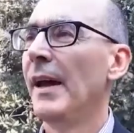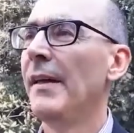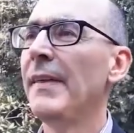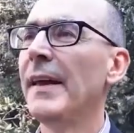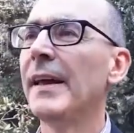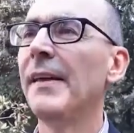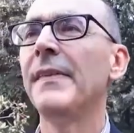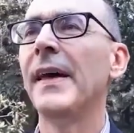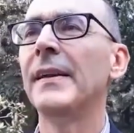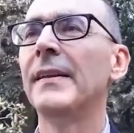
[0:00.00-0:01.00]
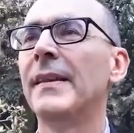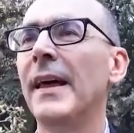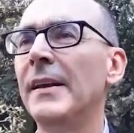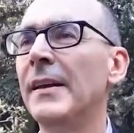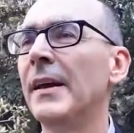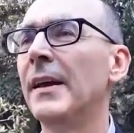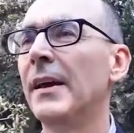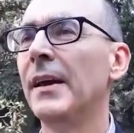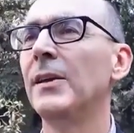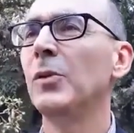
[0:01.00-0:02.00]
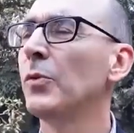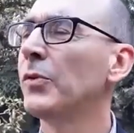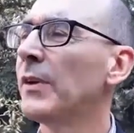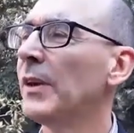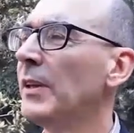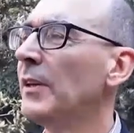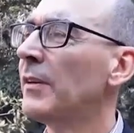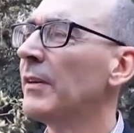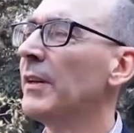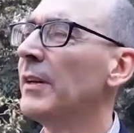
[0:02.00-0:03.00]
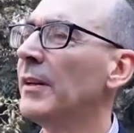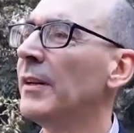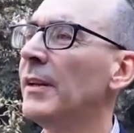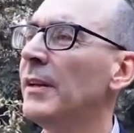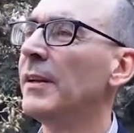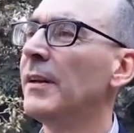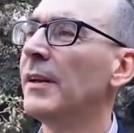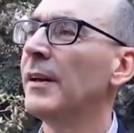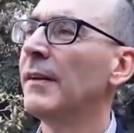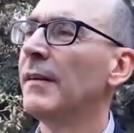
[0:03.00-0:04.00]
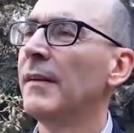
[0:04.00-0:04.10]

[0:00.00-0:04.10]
and they can then, then uh, uh, use uh, here in, in uh,